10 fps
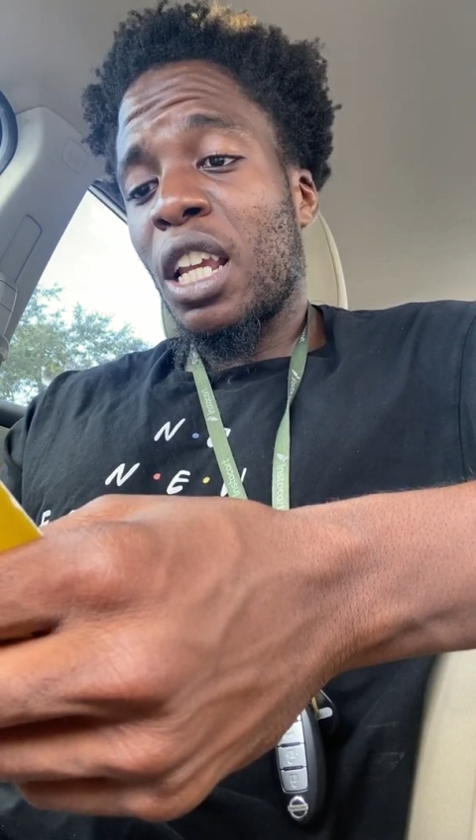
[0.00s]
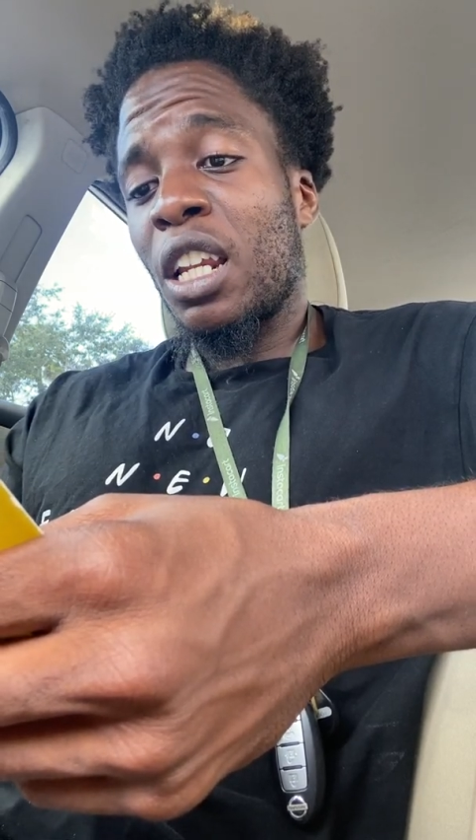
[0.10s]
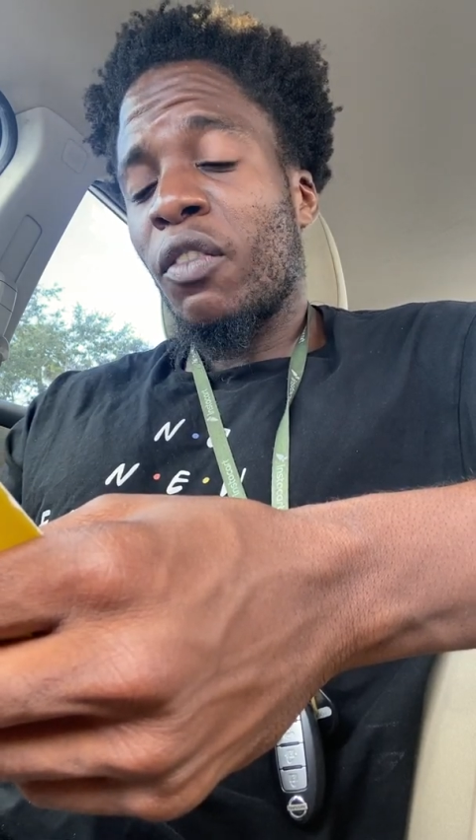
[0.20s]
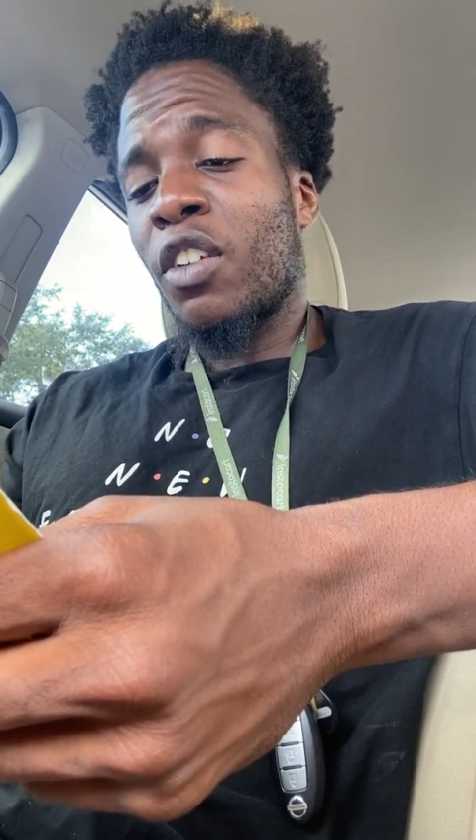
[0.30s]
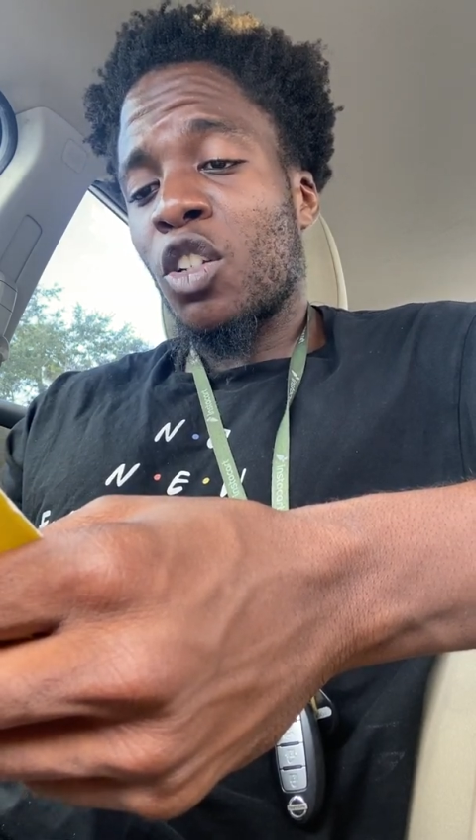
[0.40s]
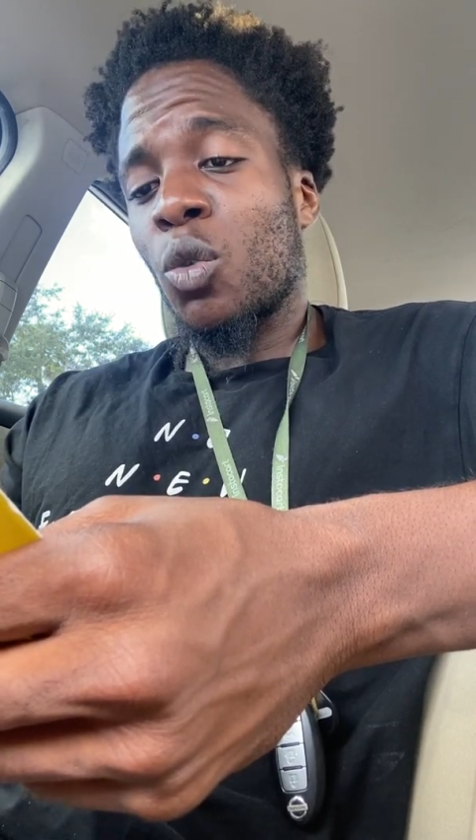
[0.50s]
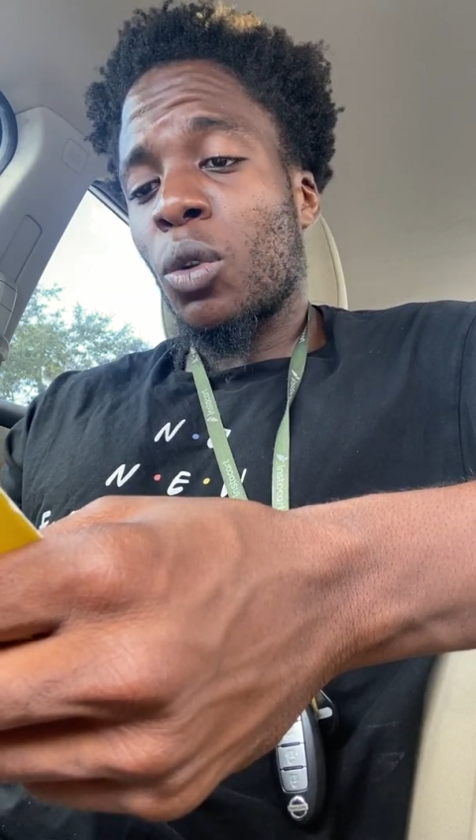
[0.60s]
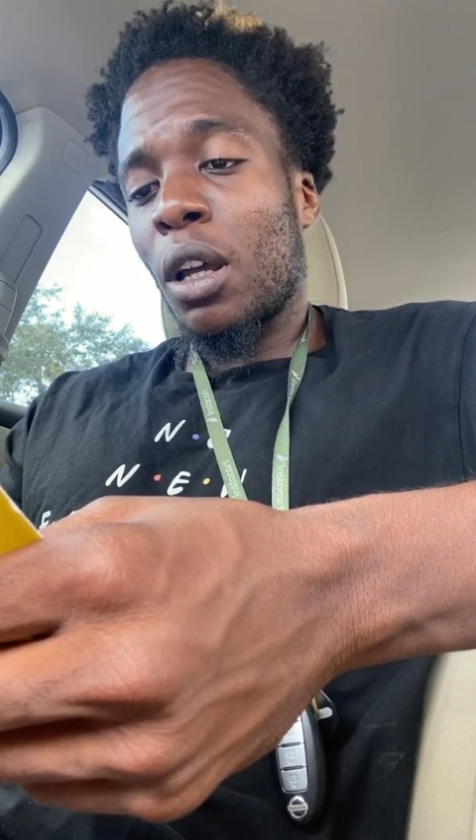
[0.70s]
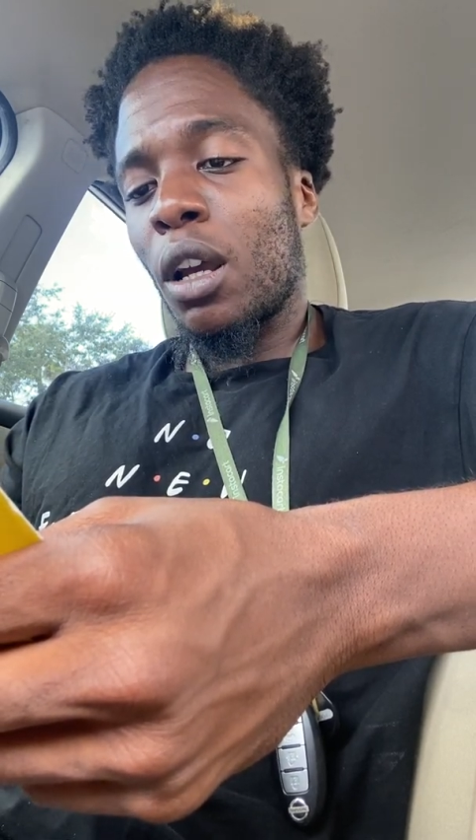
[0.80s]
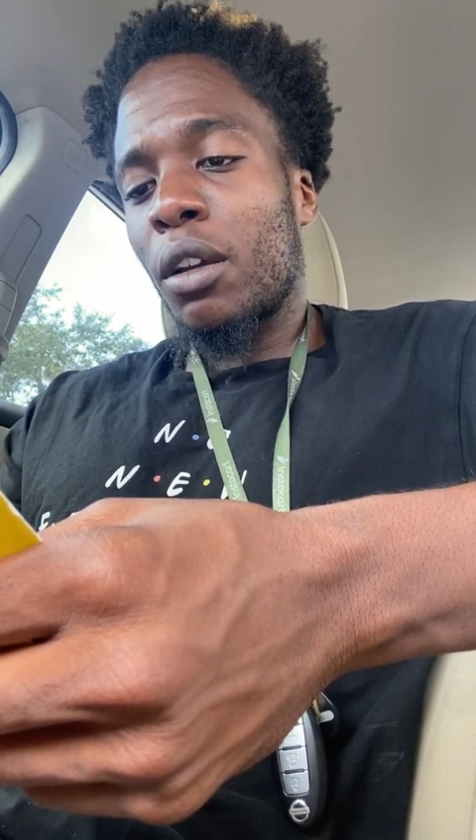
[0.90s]
individual
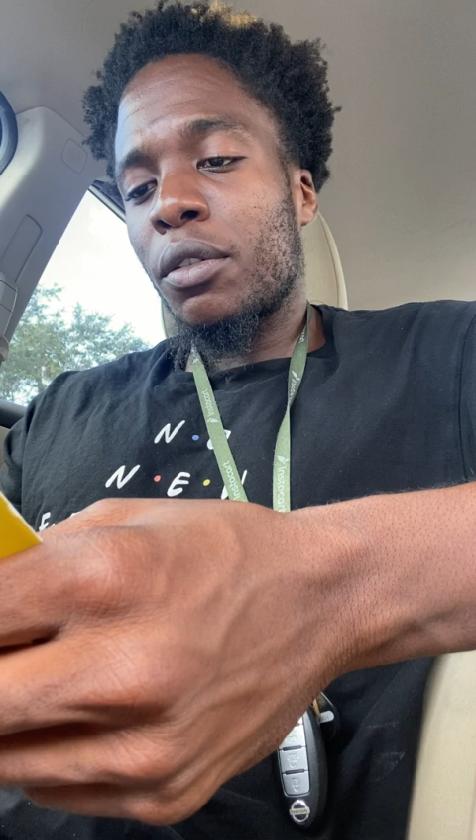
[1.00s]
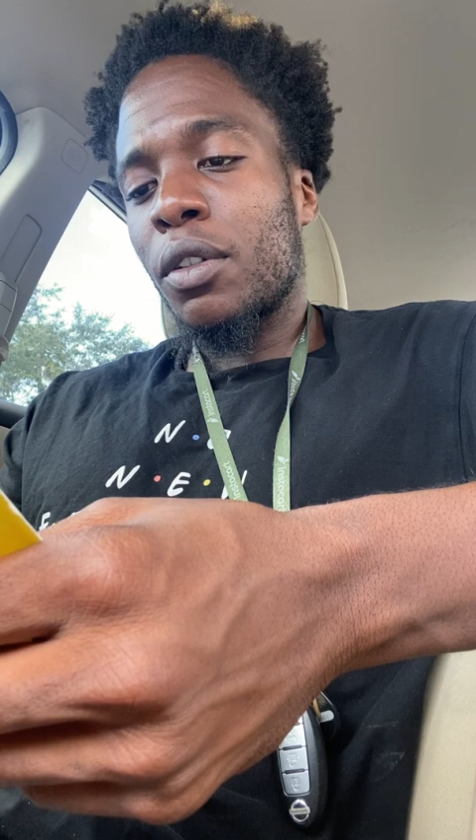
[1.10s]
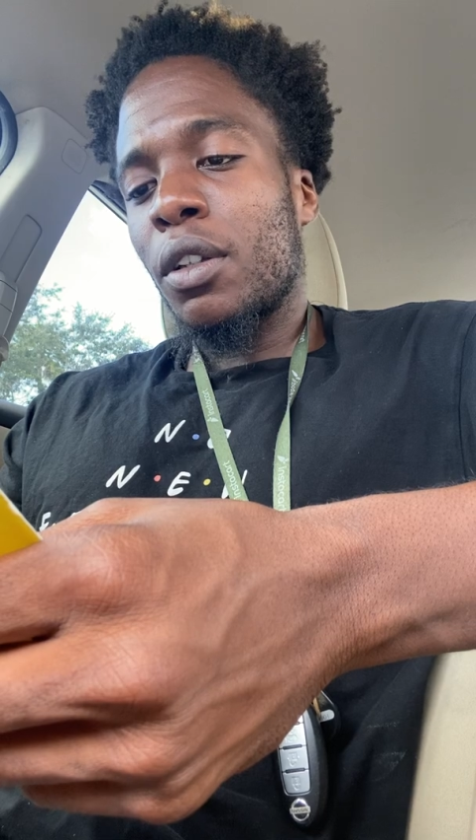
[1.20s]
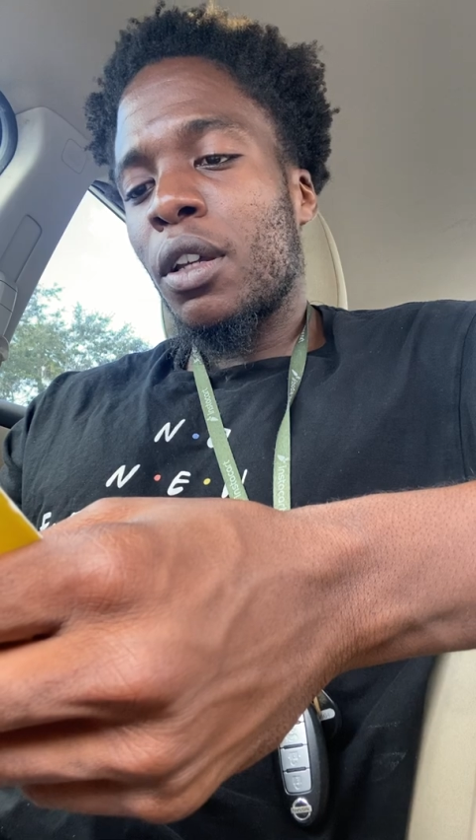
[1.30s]
lives.